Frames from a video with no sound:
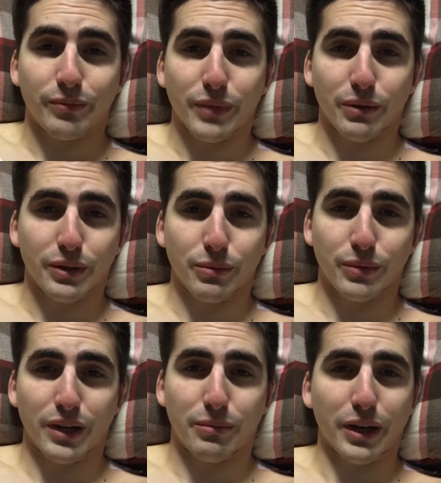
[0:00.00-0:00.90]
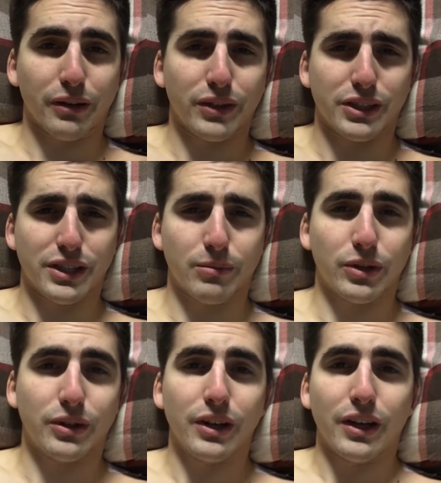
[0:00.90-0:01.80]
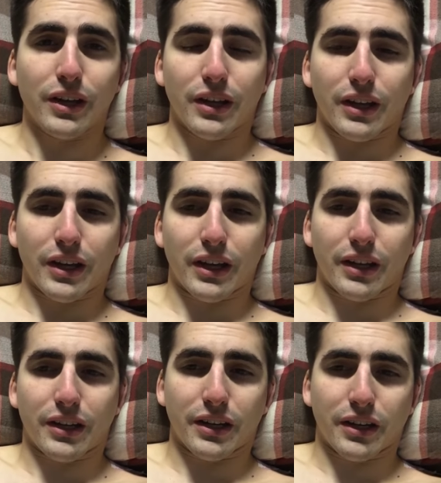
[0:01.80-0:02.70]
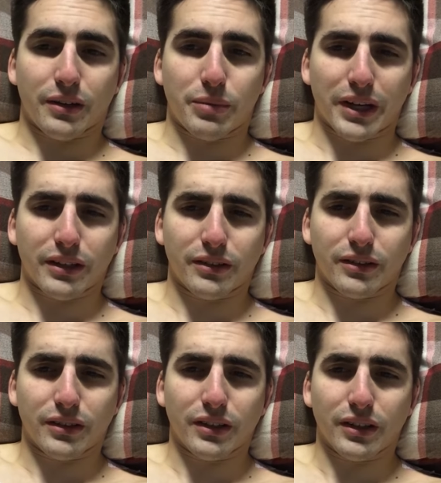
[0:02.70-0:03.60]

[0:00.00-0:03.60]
Met with him back over this summer, and back in